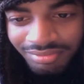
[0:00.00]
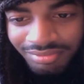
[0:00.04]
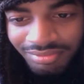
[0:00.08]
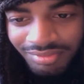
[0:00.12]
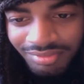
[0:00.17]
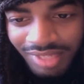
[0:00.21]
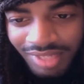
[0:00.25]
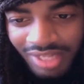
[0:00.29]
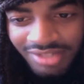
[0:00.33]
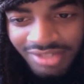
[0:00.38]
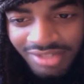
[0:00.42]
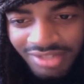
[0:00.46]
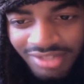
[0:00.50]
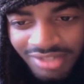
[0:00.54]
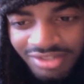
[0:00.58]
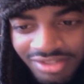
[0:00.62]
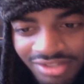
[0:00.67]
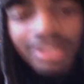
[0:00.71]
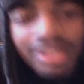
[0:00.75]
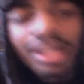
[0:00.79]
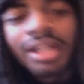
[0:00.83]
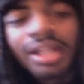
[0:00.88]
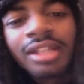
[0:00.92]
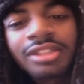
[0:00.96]
I suck.
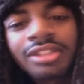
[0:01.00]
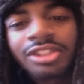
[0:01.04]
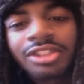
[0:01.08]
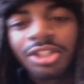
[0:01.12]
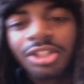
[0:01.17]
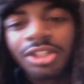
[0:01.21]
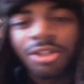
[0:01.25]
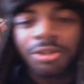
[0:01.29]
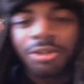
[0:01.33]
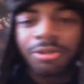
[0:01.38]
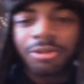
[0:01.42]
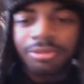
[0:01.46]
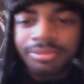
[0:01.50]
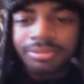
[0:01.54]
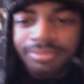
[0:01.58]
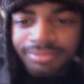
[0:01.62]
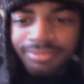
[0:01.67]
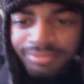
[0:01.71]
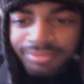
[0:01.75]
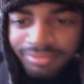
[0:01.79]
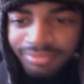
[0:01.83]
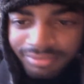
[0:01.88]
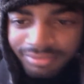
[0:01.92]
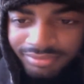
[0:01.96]
So
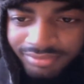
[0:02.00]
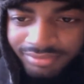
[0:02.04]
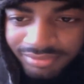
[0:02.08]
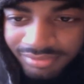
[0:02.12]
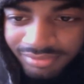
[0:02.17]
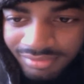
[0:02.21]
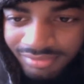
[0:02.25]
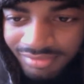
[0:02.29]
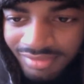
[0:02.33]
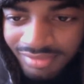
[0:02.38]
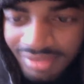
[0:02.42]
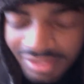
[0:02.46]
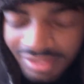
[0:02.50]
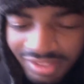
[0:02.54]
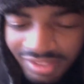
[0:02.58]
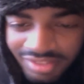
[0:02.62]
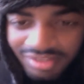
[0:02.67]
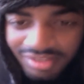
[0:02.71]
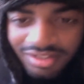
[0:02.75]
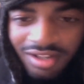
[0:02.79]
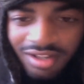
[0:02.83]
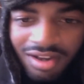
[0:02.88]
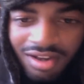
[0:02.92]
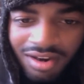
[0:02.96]
this
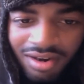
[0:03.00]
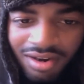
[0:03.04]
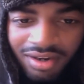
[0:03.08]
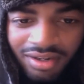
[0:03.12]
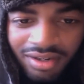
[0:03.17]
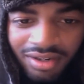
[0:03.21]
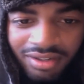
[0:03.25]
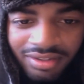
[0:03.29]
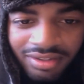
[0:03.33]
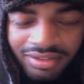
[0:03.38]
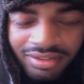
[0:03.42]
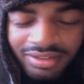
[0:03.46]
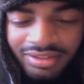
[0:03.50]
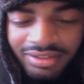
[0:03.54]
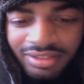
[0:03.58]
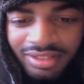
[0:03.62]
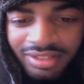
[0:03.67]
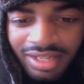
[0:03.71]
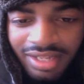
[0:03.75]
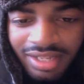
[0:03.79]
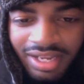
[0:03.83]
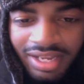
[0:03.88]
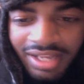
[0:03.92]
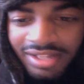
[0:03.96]
card
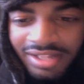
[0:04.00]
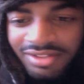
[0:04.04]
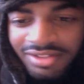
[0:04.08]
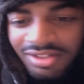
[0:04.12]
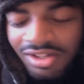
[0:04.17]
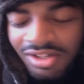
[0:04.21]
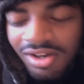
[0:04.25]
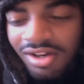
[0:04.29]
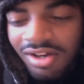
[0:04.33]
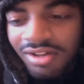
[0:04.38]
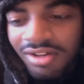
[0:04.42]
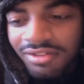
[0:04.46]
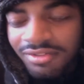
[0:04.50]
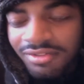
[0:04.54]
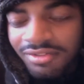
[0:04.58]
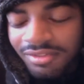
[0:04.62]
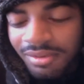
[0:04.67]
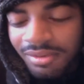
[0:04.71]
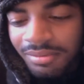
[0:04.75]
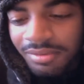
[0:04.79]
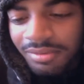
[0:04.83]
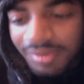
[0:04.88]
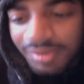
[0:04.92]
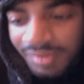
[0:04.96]
has gone
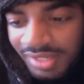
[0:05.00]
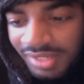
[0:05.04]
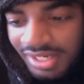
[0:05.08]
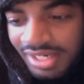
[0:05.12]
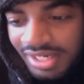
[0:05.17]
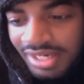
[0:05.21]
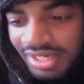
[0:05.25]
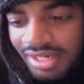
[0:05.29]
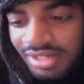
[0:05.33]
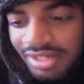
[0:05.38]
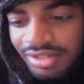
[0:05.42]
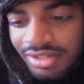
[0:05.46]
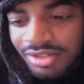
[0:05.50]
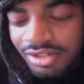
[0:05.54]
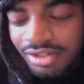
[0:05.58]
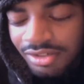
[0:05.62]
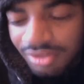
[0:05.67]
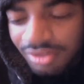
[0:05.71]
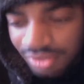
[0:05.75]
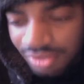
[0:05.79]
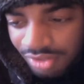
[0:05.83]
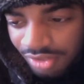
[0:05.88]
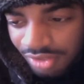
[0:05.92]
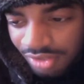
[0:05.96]
from 3 to
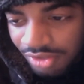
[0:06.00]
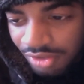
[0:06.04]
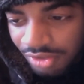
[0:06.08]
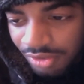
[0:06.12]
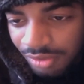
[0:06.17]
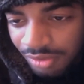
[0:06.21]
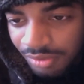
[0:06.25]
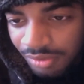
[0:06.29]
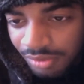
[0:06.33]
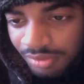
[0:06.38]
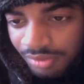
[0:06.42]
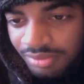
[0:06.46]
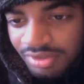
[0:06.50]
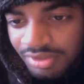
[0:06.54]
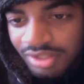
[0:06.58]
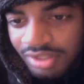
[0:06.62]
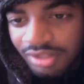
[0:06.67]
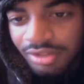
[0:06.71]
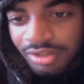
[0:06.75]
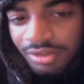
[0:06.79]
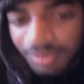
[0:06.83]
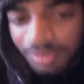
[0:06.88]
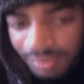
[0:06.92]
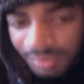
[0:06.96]
2 to
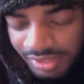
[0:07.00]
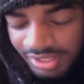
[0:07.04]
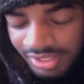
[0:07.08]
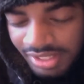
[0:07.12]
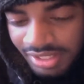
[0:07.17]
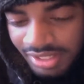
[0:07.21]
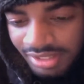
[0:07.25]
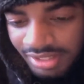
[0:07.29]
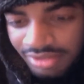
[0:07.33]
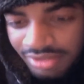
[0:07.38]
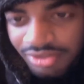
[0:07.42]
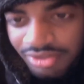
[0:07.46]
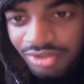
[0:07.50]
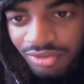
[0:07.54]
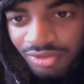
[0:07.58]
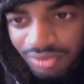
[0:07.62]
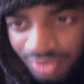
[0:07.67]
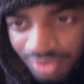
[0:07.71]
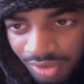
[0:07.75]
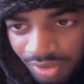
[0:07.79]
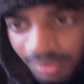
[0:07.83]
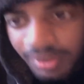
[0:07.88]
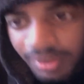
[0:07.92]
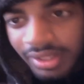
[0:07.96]
3 to
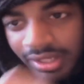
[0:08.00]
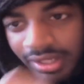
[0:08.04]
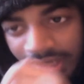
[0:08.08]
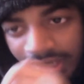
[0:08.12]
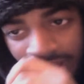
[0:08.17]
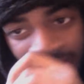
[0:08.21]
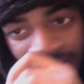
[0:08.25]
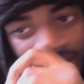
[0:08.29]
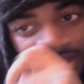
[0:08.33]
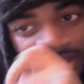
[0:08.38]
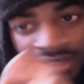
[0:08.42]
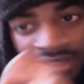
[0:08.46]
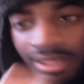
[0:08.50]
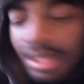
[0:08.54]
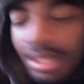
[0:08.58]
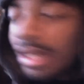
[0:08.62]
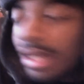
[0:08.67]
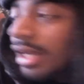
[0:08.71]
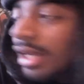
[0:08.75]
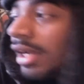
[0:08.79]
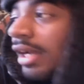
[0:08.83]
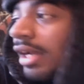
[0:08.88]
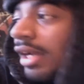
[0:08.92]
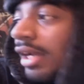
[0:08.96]
2 again.
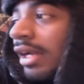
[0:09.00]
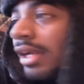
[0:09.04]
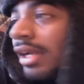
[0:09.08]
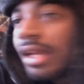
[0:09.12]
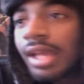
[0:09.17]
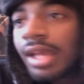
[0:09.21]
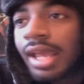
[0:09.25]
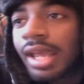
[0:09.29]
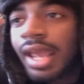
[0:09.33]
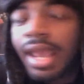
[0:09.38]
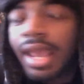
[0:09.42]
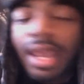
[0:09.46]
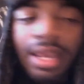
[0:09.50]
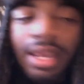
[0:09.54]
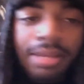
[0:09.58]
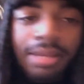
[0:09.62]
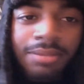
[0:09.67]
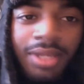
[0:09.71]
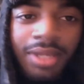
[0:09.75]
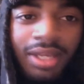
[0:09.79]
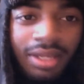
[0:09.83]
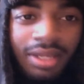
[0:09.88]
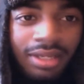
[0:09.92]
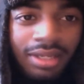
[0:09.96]
Hey
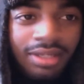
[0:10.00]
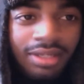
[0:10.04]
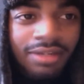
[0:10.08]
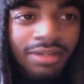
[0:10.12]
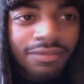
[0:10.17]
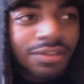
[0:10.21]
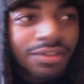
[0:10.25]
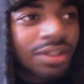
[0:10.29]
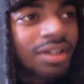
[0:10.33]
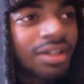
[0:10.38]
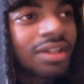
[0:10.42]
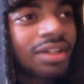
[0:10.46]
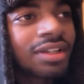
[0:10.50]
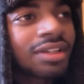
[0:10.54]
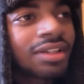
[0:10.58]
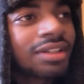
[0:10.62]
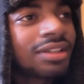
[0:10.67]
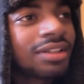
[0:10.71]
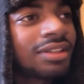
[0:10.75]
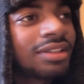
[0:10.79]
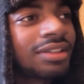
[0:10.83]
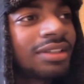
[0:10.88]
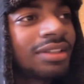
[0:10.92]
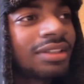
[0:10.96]
man, if you're
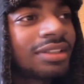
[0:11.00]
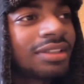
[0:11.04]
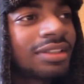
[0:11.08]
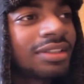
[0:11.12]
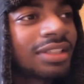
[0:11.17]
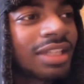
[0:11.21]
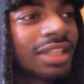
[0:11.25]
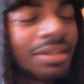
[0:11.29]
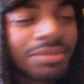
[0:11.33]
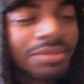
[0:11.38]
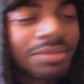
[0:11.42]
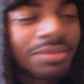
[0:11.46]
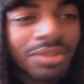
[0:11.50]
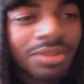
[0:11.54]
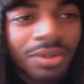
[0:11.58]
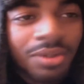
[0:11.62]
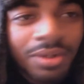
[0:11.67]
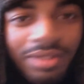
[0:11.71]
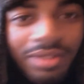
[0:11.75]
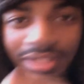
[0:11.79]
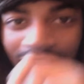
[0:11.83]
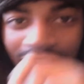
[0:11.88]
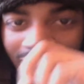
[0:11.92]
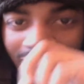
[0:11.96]
gonna keep
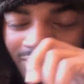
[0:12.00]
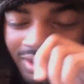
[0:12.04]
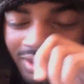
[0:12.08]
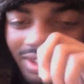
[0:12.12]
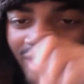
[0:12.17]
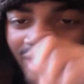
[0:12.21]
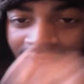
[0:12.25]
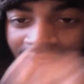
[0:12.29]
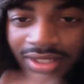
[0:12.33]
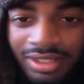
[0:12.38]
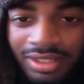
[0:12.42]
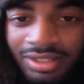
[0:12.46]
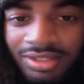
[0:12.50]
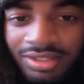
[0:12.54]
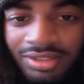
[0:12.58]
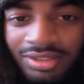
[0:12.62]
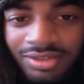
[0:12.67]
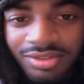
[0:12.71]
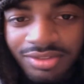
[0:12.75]
doing this, then,